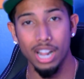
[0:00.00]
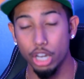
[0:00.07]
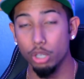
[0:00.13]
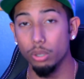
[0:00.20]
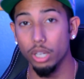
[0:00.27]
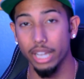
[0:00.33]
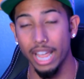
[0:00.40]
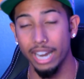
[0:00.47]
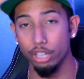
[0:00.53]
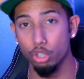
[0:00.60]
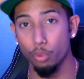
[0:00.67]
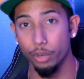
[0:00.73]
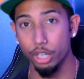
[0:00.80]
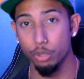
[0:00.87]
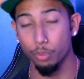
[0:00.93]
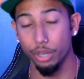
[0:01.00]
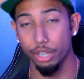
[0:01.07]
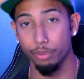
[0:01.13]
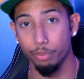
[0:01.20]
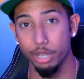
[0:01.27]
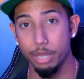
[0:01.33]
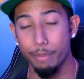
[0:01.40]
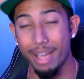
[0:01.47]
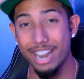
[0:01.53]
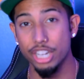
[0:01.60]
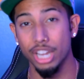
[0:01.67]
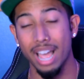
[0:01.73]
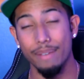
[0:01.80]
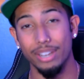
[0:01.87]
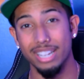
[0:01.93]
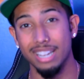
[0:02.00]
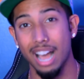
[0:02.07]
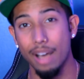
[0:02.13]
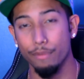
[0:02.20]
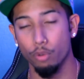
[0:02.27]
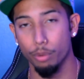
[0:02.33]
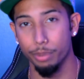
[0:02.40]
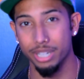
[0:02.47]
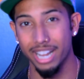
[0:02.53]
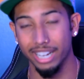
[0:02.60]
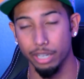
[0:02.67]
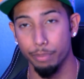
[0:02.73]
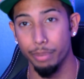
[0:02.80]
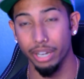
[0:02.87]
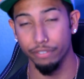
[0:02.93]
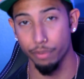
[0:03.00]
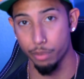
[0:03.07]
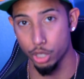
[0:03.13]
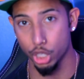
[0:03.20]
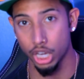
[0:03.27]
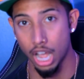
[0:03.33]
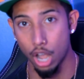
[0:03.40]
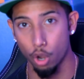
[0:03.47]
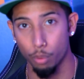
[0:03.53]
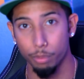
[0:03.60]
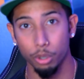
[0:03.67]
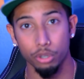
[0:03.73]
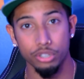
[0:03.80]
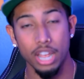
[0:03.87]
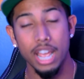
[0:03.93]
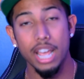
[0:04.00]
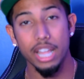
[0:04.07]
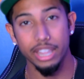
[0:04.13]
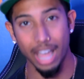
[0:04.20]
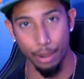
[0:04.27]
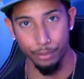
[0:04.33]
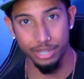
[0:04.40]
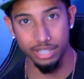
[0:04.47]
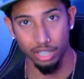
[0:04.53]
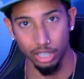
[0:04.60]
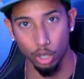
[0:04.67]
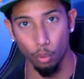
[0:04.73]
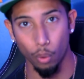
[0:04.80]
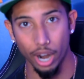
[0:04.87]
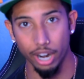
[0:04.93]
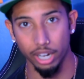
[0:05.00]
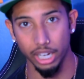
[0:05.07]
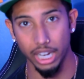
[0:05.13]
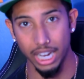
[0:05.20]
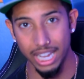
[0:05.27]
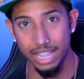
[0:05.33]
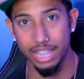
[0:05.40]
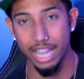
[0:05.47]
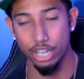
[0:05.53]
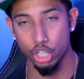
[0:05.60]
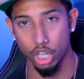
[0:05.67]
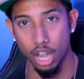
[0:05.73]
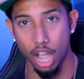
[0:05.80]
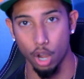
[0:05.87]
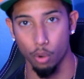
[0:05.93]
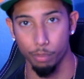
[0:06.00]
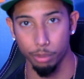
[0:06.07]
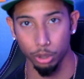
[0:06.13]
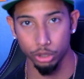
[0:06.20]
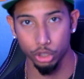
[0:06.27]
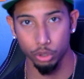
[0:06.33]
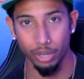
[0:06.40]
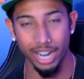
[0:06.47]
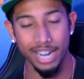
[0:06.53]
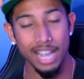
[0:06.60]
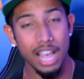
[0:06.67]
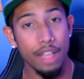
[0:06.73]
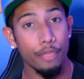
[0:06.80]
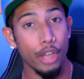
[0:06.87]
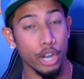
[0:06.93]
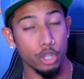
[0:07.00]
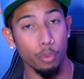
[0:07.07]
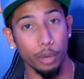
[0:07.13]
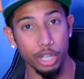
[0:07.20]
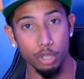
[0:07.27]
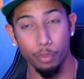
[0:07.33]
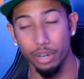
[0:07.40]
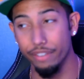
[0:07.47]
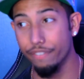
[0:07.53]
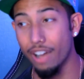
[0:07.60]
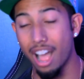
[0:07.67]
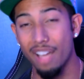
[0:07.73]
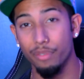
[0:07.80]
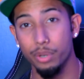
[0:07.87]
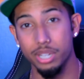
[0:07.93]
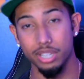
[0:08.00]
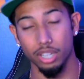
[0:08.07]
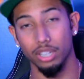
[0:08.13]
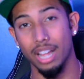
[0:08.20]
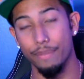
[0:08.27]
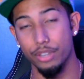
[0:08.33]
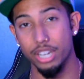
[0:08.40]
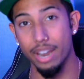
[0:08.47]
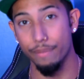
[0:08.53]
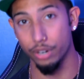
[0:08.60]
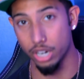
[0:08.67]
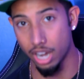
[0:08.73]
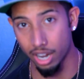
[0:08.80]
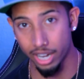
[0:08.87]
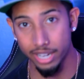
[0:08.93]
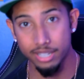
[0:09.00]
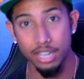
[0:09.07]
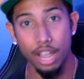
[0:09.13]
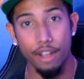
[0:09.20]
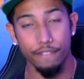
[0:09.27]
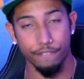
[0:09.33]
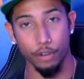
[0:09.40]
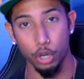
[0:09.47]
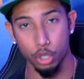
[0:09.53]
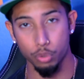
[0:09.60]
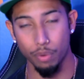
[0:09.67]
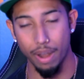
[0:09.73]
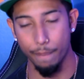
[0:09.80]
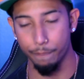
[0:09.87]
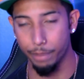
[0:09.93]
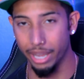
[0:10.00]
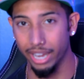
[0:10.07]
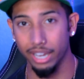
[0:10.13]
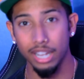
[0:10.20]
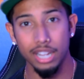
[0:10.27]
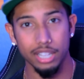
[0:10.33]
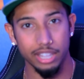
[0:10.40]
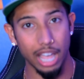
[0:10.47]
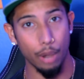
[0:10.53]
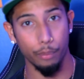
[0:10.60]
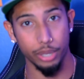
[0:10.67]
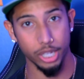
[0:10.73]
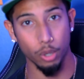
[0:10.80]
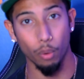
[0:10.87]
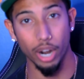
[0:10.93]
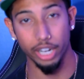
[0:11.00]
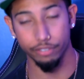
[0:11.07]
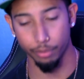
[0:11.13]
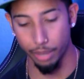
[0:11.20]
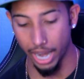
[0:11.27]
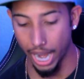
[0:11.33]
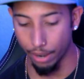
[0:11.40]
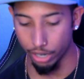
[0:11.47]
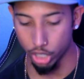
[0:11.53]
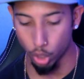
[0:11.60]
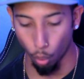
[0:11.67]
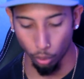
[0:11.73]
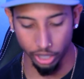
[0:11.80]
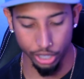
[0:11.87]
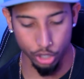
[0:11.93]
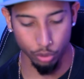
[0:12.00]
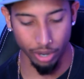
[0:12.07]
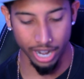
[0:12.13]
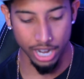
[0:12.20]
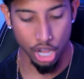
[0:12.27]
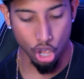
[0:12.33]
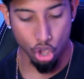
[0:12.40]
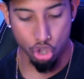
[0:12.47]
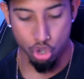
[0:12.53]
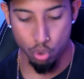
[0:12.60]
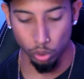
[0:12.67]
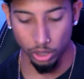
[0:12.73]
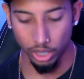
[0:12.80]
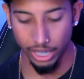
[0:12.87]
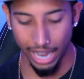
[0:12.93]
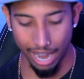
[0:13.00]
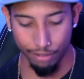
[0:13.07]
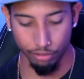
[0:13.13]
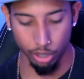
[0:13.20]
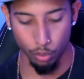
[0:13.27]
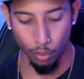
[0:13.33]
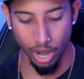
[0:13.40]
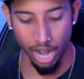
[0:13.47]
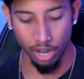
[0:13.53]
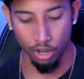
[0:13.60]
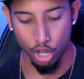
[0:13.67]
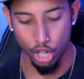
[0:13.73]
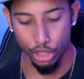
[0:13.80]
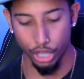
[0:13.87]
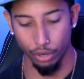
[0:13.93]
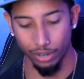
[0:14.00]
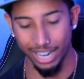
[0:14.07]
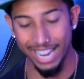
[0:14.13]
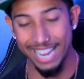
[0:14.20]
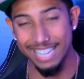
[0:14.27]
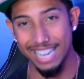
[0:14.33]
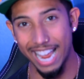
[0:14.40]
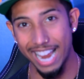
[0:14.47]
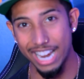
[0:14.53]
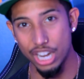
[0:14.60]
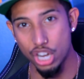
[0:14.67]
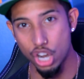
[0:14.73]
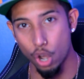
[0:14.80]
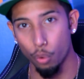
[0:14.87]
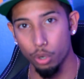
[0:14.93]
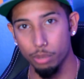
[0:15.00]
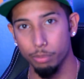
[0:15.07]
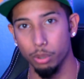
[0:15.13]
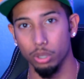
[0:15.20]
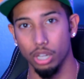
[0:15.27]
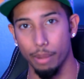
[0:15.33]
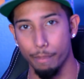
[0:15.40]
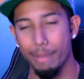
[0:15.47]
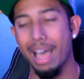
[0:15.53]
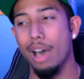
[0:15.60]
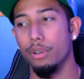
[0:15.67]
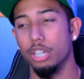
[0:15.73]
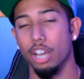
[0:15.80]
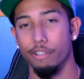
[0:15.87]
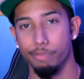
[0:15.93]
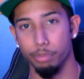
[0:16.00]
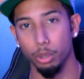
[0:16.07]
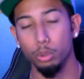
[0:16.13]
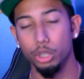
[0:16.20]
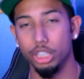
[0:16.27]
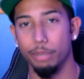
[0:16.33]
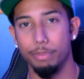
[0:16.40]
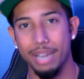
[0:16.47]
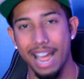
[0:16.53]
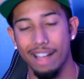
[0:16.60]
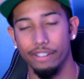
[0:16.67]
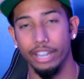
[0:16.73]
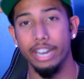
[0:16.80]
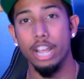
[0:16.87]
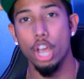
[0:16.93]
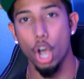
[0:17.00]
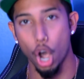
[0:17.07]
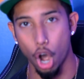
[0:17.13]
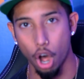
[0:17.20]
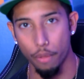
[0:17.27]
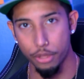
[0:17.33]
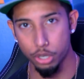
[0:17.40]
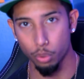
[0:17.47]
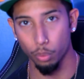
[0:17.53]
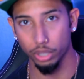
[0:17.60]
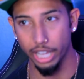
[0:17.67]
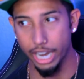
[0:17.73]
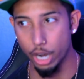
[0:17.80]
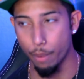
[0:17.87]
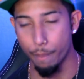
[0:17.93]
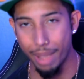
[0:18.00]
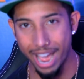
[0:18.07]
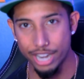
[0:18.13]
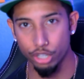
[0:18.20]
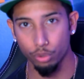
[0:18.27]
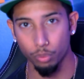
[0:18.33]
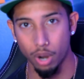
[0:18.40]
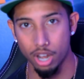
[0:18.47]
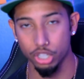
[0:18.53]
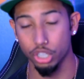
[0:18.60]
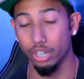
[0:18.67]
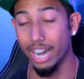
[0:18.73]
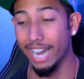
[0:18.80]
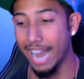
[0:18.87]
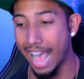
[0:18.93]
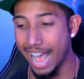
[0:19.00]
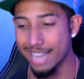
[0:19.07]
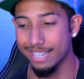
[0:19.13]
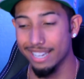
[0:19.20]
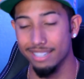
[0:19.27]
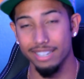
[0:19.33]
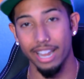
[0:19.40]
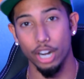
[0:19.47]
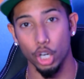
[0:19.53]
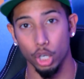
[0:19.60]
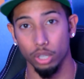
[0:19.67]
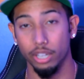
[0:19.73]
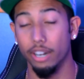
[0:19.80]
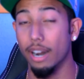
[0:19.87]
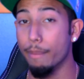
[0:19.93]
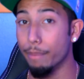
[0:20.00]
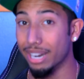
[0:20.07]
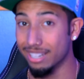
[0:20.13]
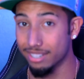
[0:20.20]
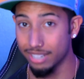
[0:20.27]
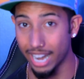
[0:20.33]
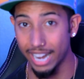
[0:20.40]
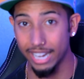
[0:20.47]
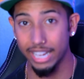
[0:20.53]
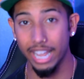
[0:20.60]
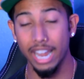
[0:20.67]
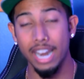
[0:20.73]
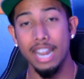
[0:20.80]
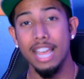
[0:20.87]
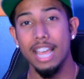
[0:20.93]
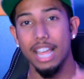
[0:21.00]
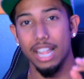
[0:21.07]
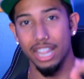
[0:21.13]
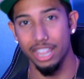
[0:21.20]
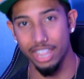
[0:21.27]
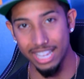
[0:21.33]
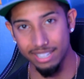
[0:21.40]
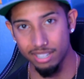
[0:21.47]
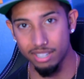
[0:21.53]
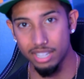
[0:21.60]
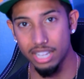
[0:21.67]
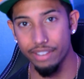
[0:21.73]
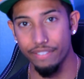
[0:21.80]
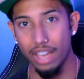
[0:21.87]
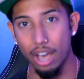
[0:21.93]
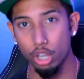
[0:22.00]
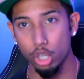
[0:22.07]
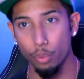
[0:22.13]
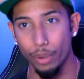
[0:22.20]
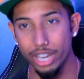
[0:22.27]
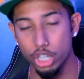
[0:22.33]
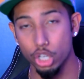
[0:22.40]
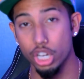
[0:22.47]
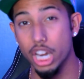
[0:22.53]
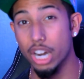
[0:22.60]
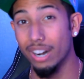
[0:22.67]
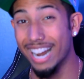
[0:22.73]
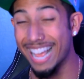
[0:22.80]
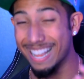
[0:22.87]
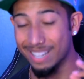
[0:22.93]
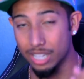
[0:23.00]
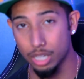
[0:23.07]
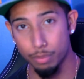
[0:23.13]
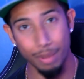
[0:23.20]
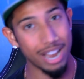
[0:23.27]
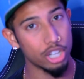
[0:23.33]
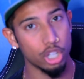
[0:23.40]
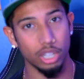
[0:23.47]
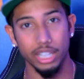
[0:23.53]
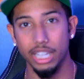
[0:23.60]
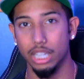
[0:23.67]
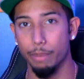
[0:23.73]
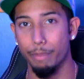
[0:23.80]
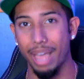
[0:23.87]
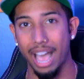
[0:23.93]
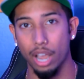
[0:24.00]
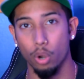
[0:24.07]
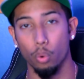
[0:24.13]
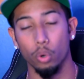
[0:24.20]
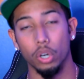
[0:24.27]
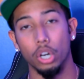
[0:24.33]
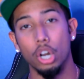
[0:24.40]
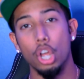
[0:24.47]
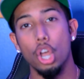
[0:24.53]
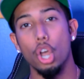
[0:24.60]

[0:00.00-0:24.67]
Then you look ahead to 2023, the Magic have a top 4 protected pick from the Chicago Bulls that we still acquired in that Chicago Bulls trade. Then 2025, we still have the Denver Nuggets first round pick that we acquired from the Aaron Gordon trade. You look everywhere, there is a notable amount of blue chip talent on this Orlando Magic roster. And as I said earlier, and I'm going to say it again, this is the evaluation year, especially in the backcourt.